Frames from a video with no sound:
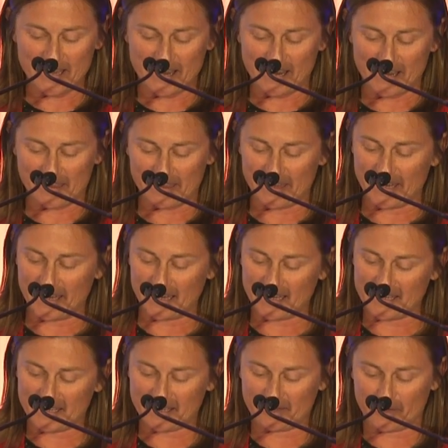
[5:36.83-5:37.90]
I
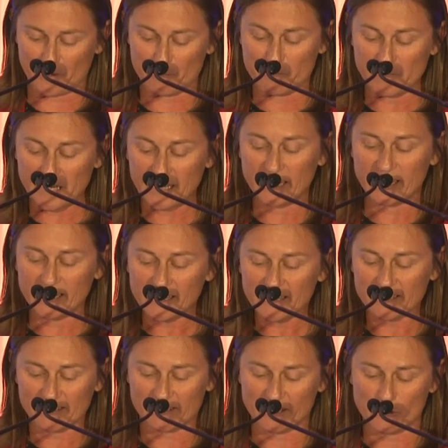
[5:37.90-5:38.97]
think for
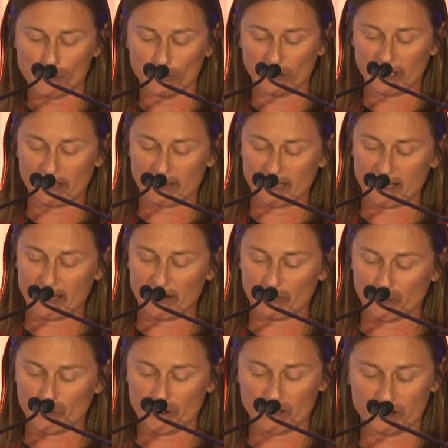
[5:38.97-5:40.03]
me, the only thing I
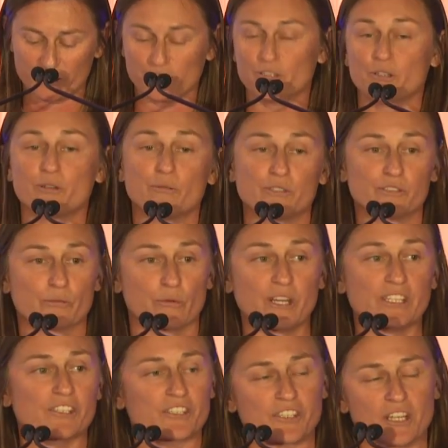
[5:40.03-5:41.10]
ever wanted to do was
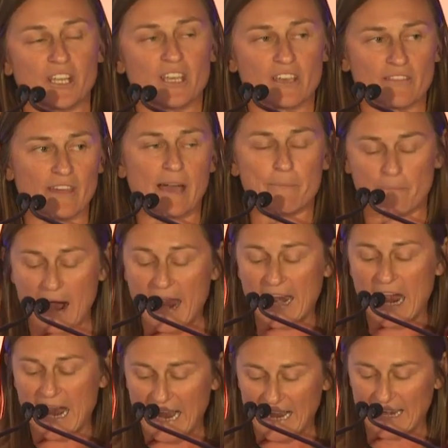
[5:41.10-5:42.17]
reach that my
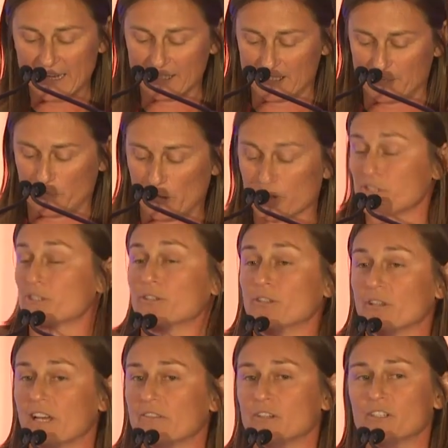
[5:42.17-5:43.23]
highest personal
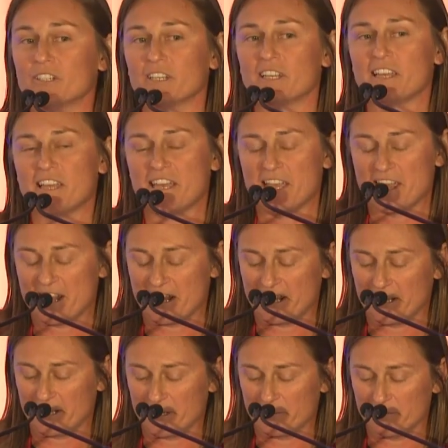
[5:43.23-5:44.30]
level.
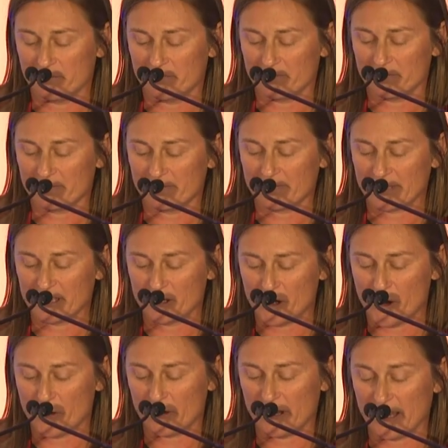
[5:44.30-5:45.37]
And
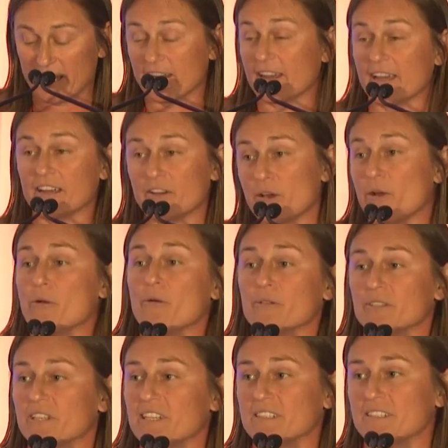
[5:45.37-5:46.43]
I know
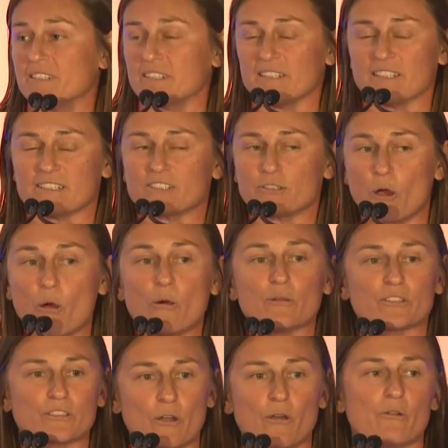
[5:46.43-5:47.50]
it's
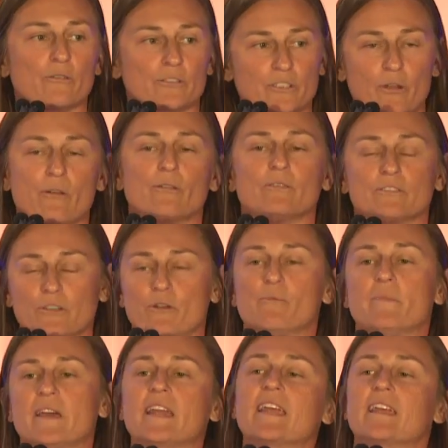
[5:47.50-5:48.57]
so
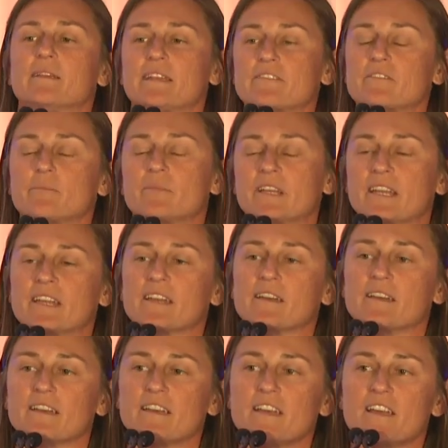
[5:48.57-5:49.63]
many, even being
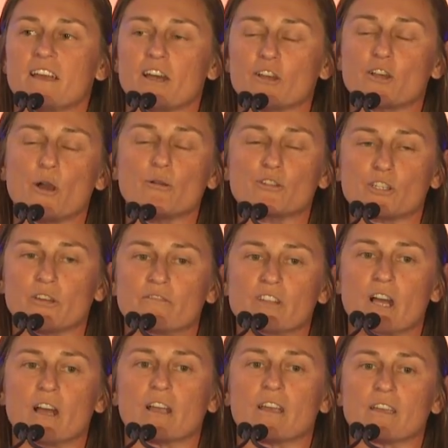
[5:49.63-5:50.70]
a coach of
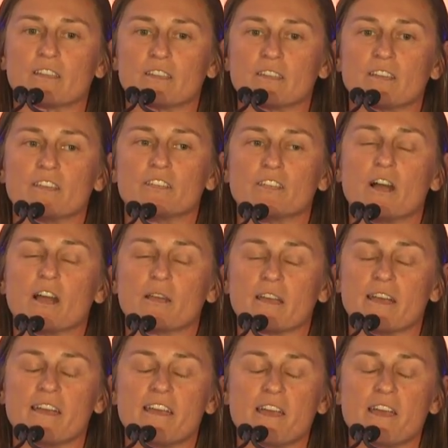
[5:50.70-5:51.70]
young